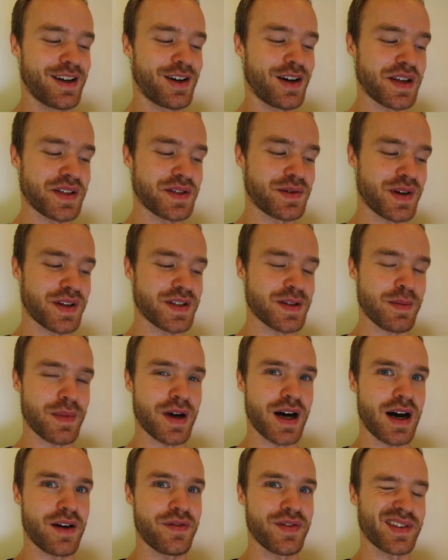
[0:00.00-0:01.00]
also drink some
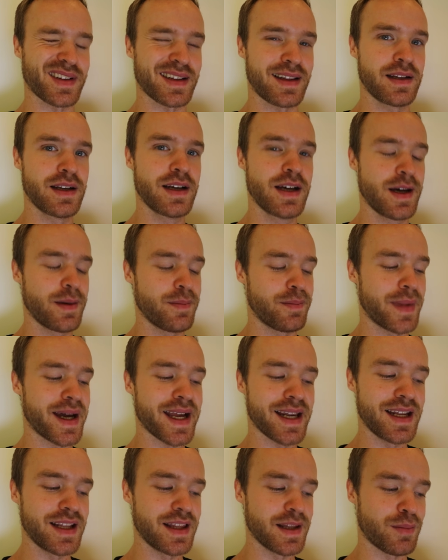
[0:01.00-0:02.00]
coffee,
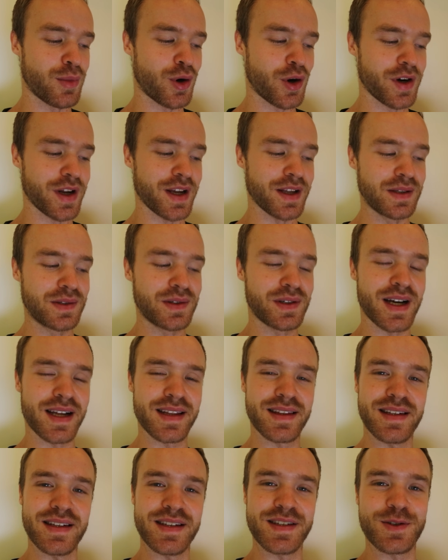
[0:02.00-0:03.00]
mainly in the morning to
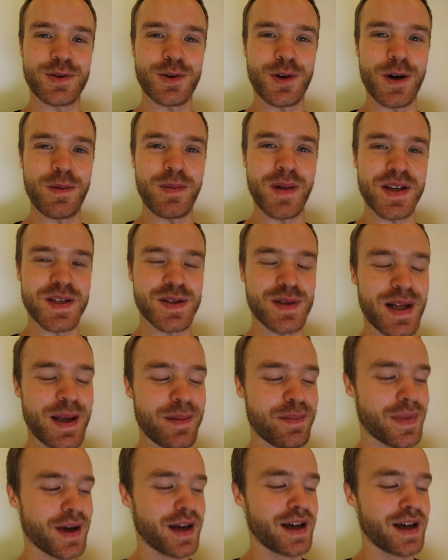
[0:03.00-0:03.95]
not destroy my sleep.